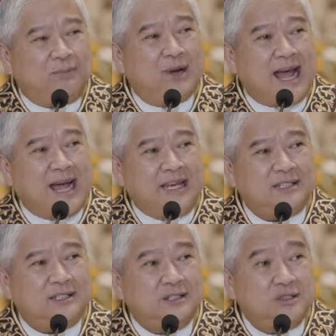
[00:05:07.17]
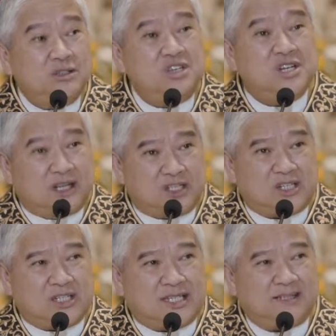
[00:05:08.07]
polite,
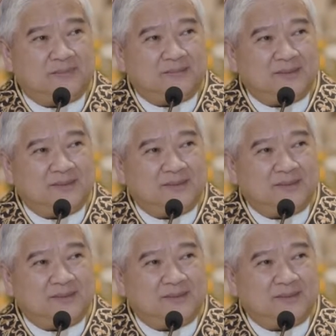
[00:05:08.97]
just